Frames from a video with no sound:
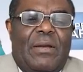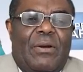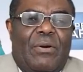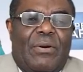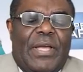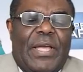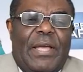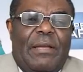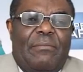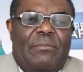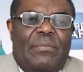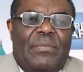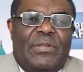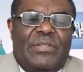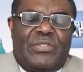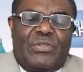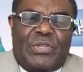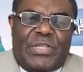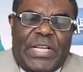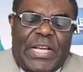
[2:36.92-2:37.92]
okay?
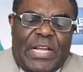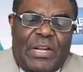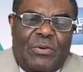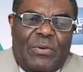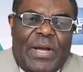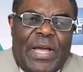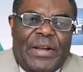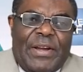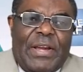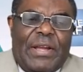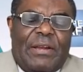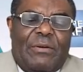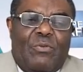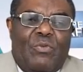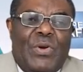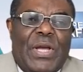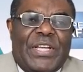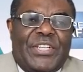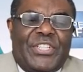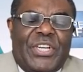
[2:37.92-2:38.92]
So take a look at it.
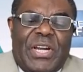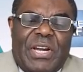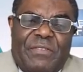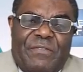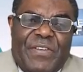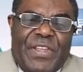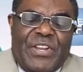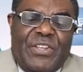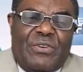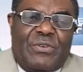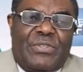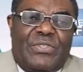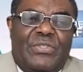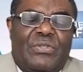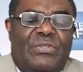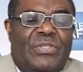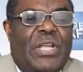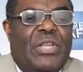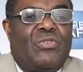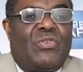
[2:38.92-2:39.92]
We are sharing
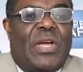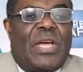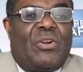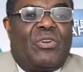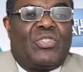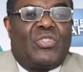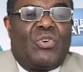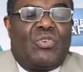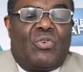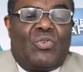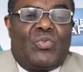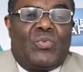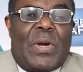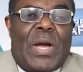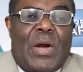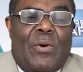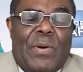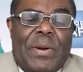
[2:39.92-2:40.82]
videos. Then you can also go to our